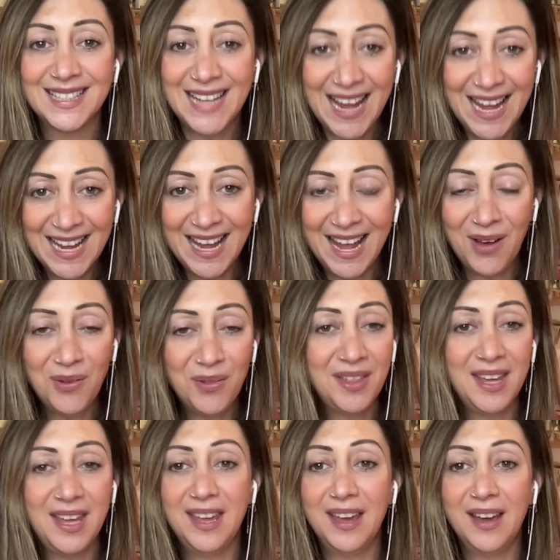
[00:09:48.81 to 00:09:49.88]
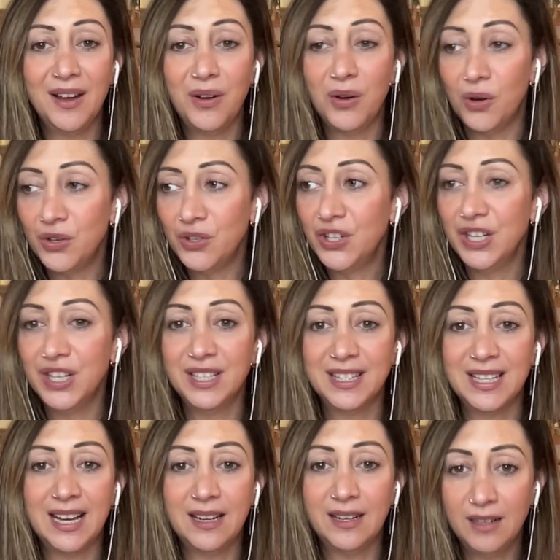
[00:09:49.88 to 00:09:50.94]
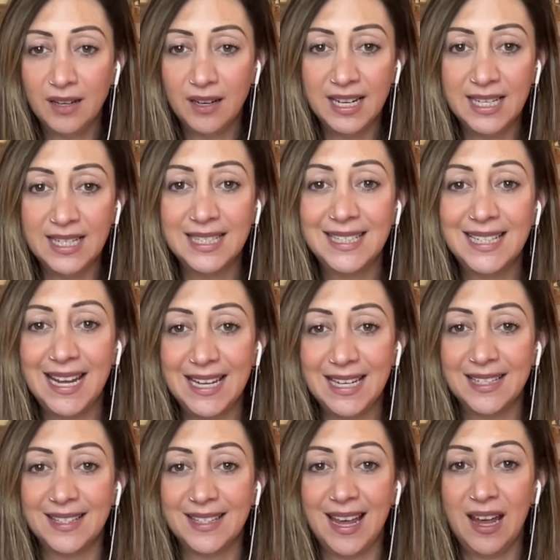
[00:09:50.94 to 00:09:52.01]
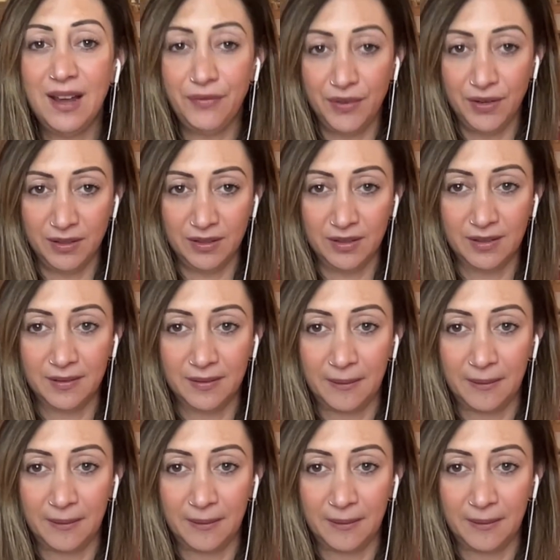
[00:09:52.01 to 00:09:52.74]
Staying healthy and conscious and aligned takes effort.